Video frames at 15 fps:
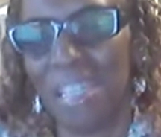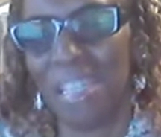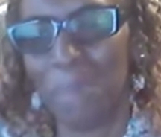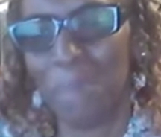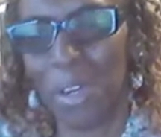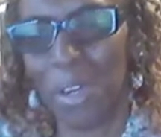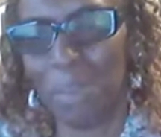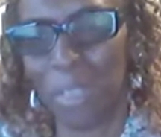up
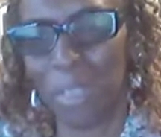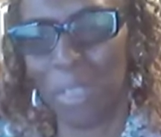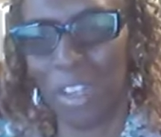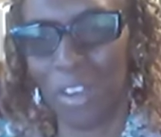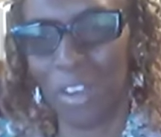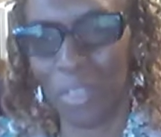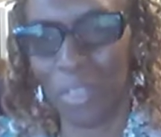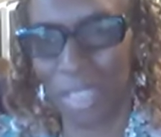on me
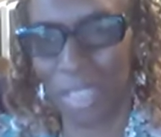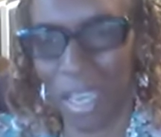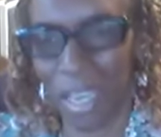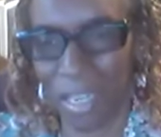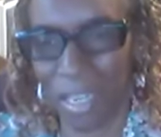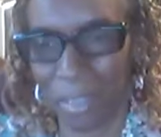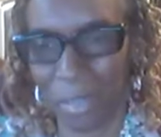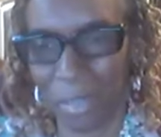over
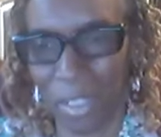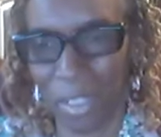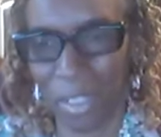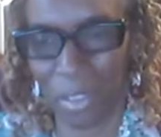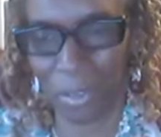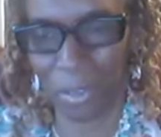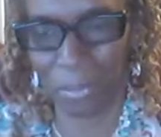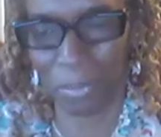time.
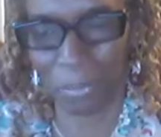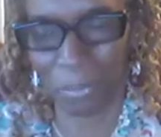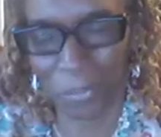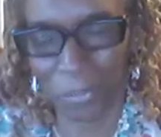So